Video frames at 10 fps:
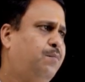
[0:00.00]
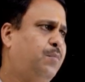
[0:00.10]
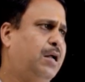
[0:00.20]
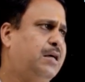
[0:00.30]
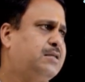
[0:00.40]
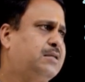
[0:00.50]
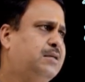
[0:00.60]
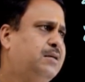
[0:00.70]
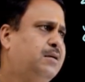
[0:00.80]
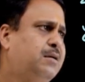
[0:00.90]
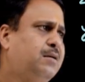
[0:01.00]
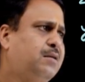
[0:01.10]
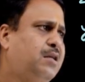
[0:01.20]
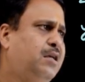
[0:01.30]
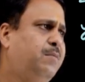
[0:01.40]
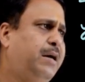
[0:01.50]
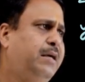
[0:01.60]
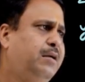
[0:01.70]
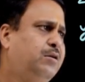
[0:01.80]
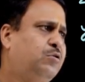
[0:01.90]
plus 3
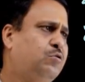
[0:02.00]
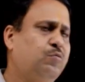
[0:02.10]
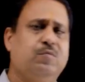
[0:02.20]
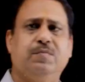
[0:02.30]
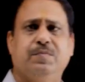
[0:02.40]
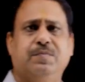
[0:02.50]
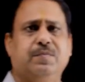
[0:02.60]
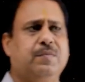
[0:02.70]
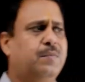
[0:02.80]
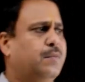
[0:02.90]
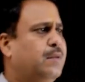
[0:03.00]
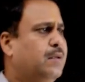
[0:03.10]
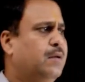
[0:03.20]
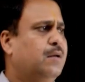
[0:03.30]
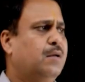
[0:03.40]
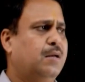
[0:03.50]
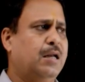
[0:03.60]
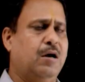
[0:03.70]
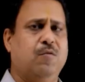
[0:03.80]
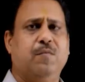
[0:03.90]
by 2.
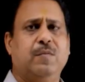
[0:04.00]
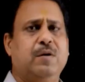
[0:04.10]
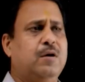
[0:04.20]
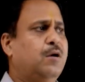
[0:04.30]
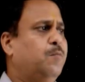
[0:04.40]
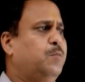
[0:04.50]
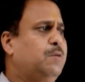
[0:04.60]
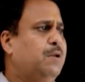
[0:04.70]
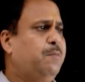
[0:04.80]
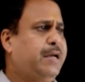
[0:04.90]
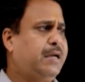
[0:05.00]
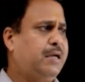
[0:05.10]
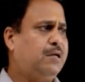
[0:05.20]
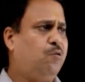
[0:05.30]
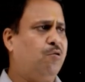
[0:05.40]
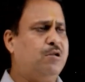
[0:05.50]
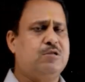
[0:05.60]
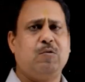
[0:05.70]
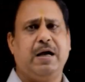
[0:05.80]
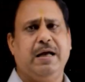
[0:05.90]
Now we will make it a whole
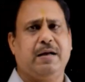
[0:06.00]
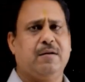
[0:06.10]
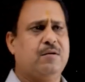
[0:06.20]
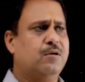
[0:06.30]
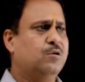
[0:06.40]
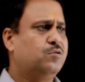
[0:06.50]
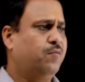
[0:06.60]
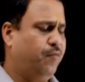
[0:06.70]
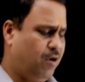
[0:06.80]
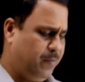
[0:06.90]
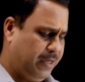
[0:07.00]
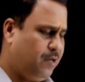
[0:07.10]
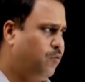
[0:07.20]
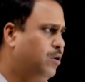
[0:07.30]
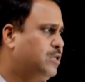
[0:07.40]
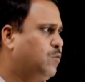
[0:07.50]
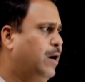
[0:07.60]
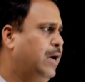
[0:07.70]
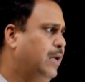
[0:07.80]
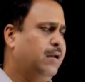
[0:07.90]
square. So for making whole
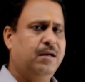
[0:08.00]
square,